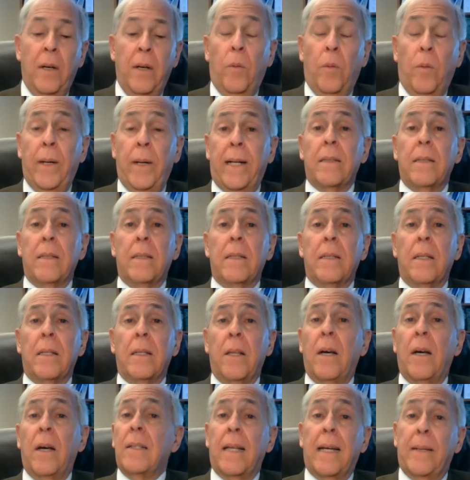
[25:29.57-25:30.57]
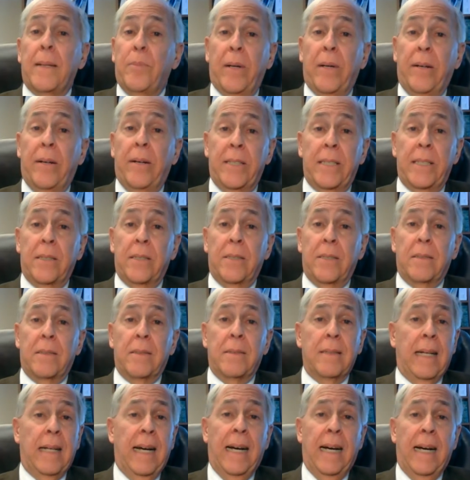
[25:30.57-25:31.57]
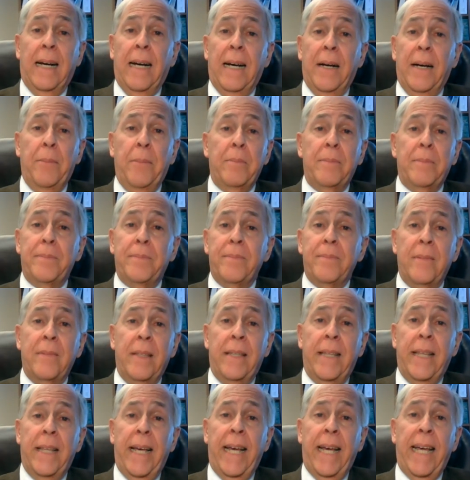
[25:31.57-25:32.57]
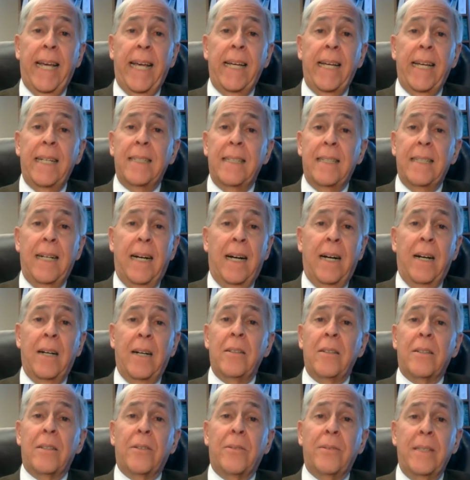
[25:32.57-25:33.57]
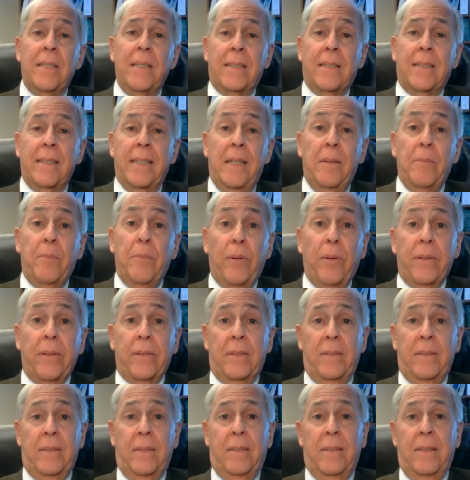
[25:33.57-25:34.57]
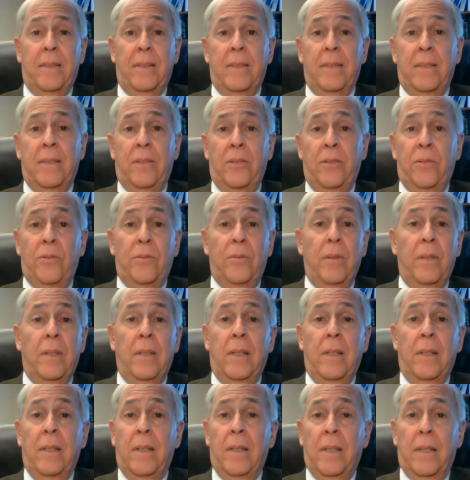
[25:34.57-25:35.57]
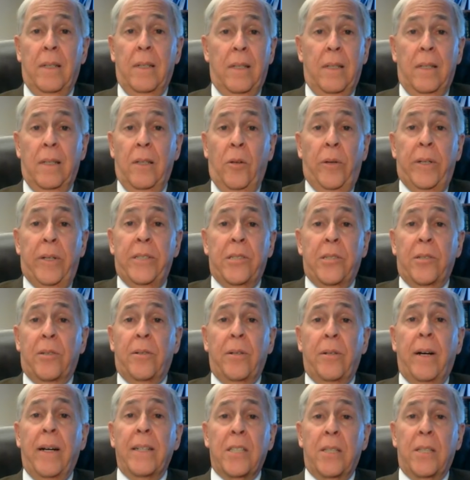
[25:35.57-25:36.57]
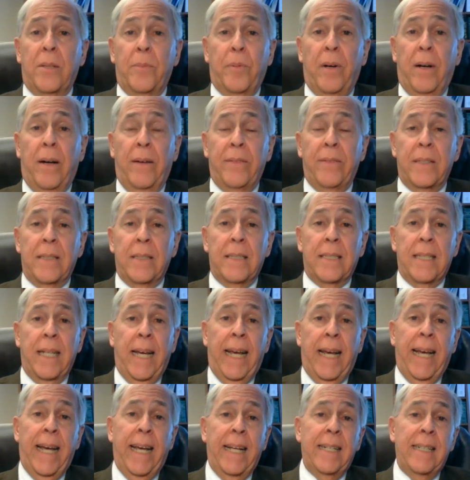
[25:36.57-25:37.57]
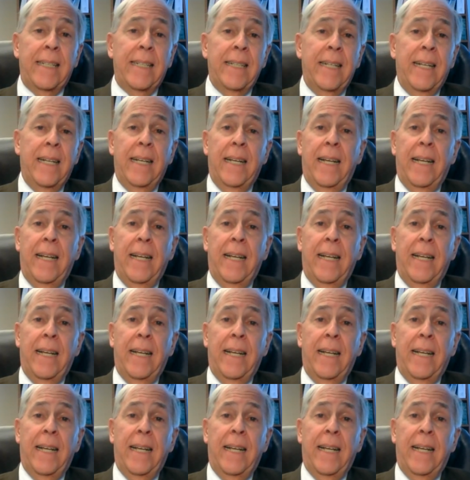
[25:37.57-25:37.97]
Well, law libraries, they are critically important to lawyers across the province, and